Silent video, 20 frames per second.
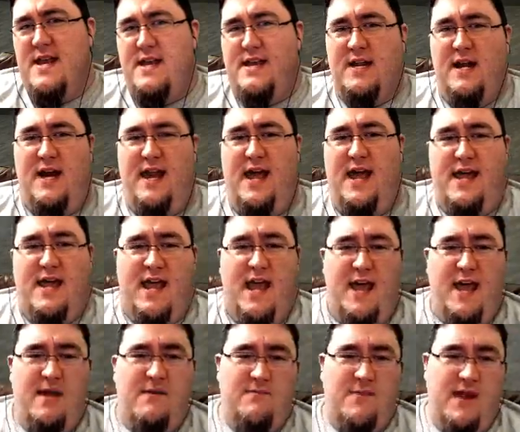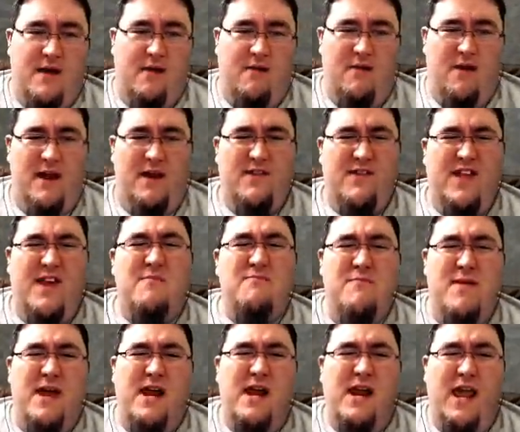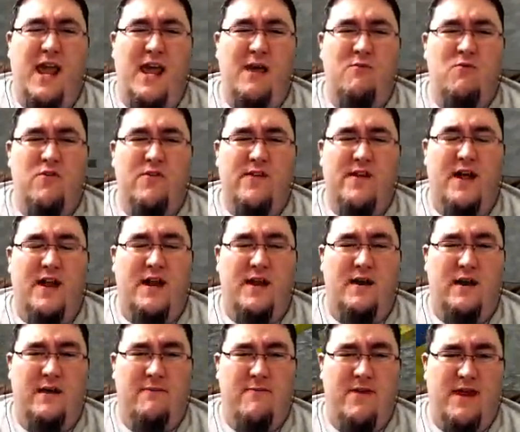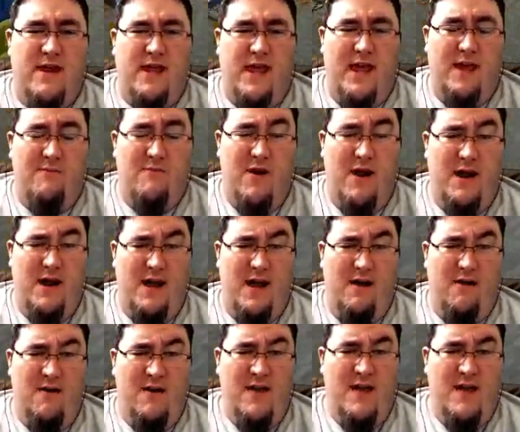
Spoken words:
late game now. I'd say mid game. We're solidly mid game right now.